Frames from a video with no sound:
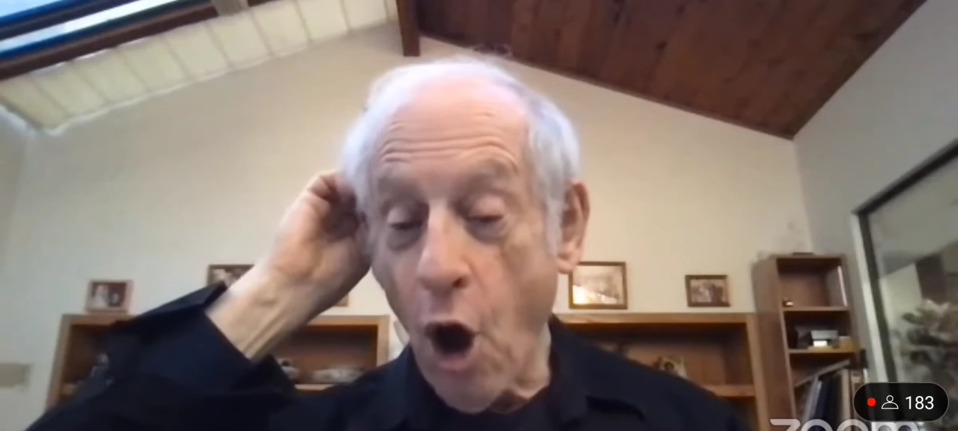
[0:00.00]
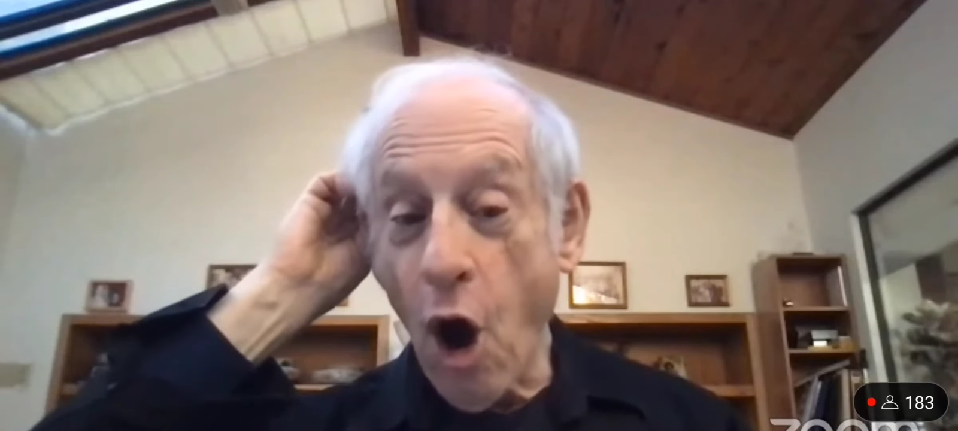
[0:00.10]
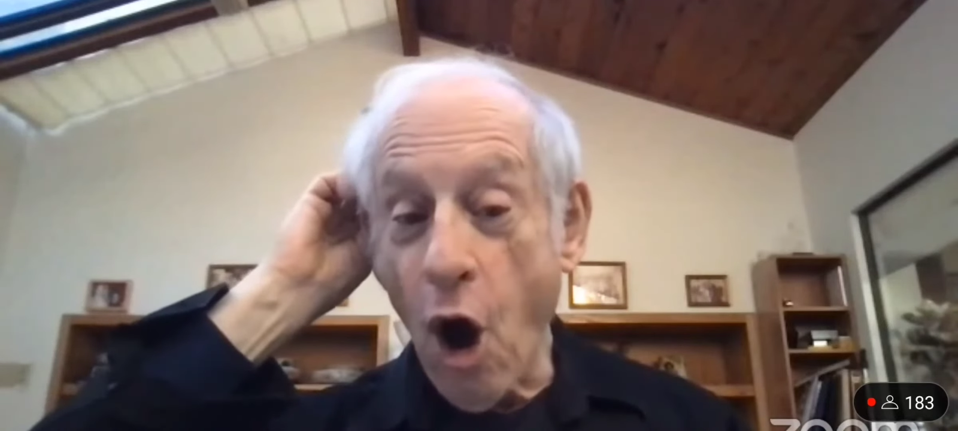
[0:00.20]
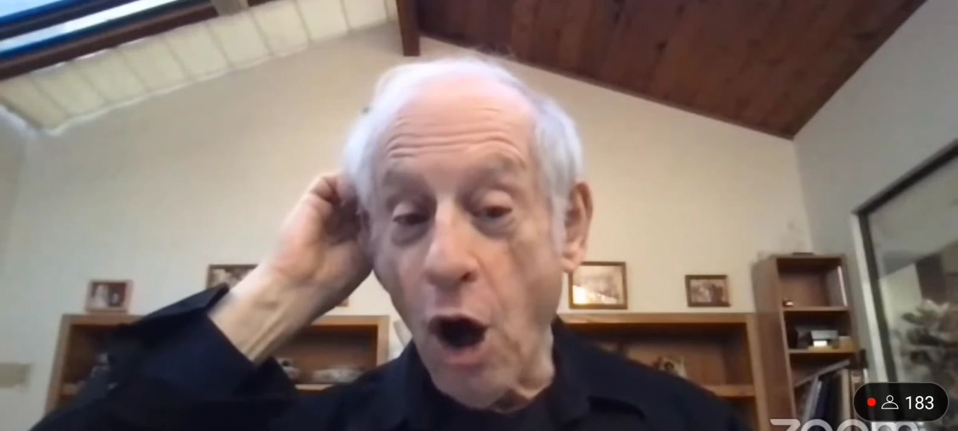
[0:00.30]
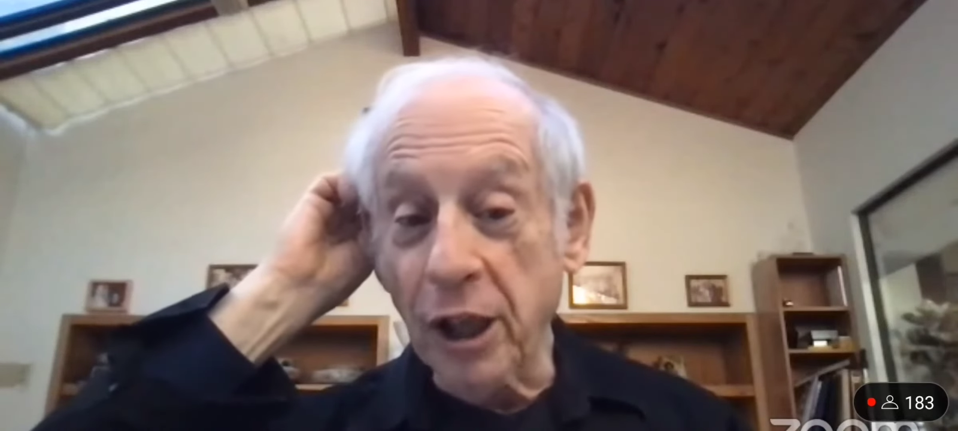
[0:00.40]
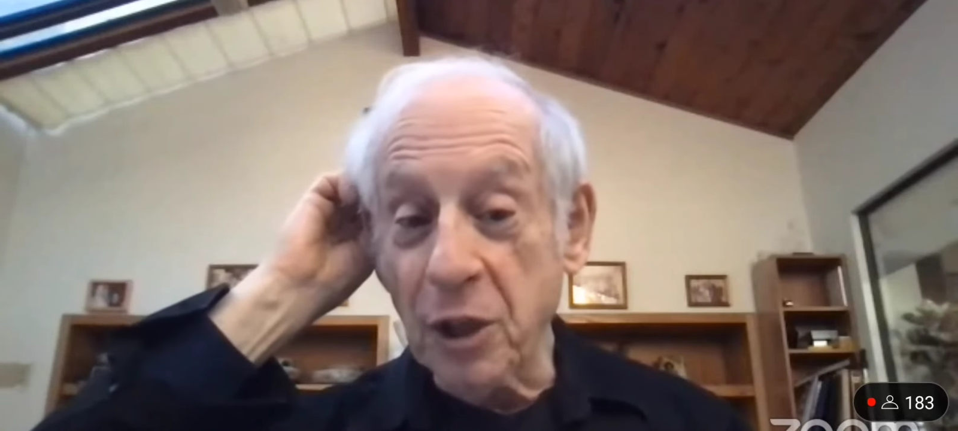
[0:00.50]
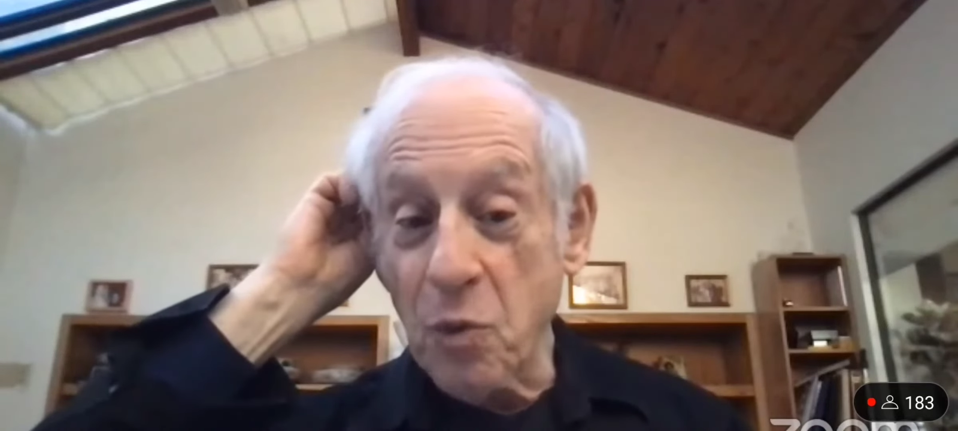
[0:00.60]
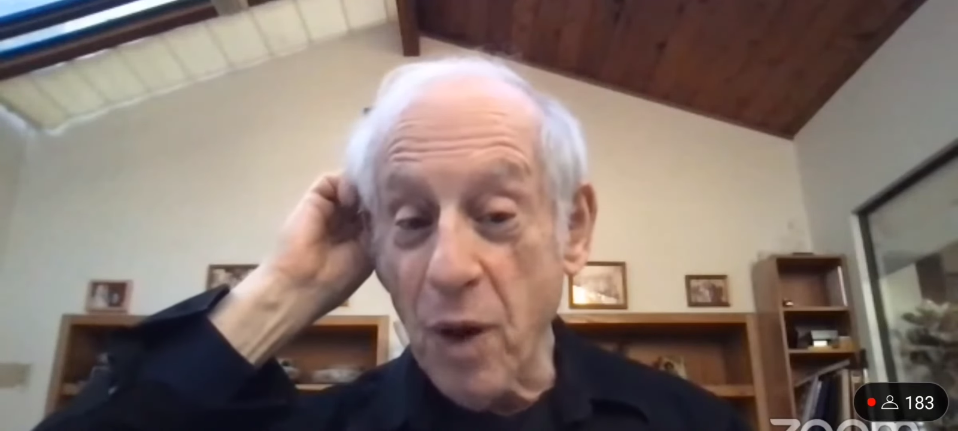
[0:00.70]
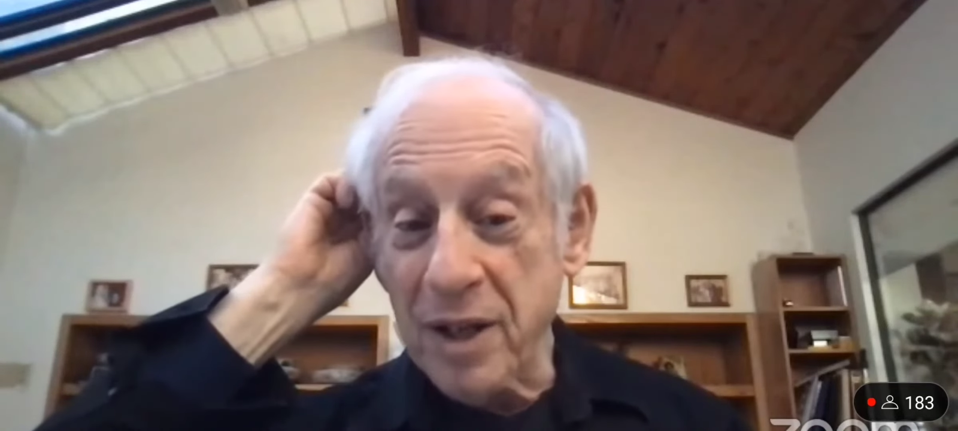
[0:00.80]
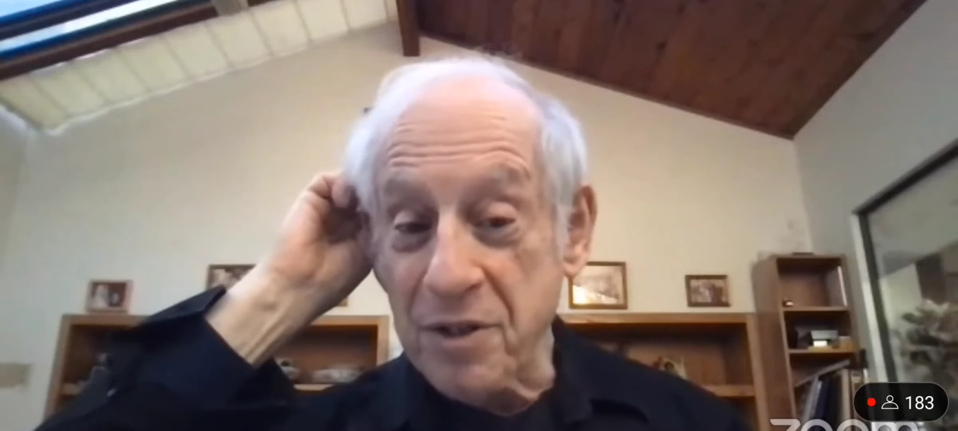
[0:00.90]
all at
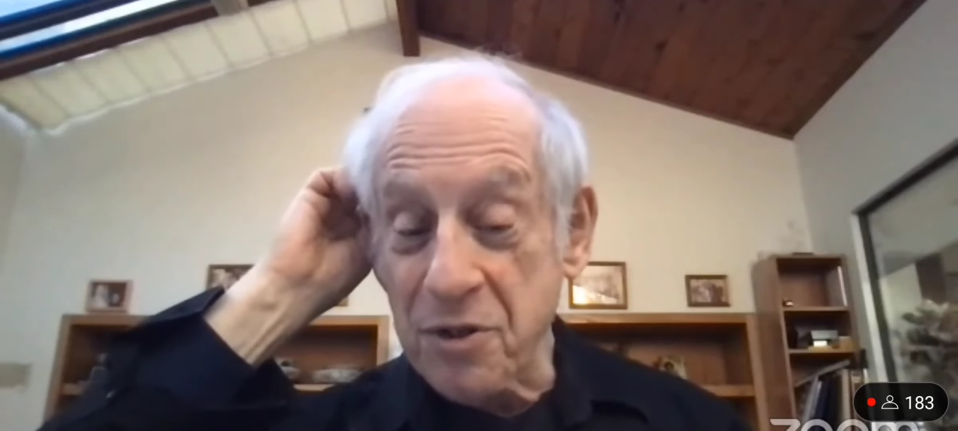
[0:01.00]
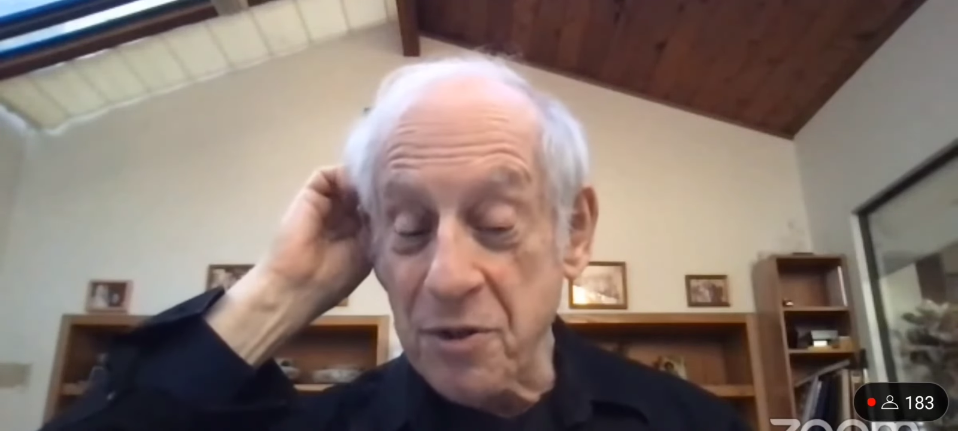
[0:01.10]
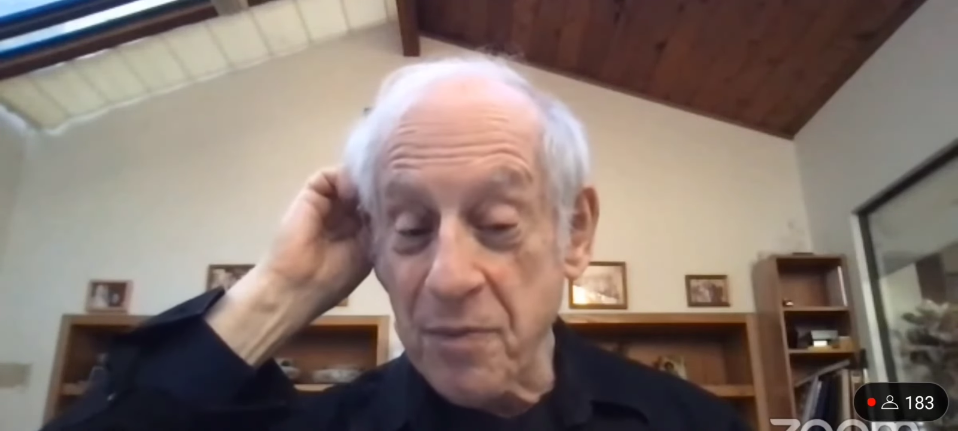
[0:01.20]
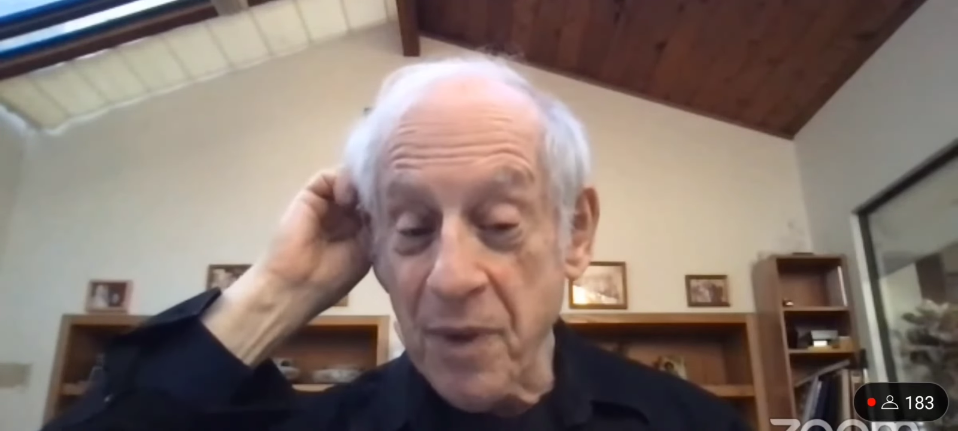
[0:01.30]
once.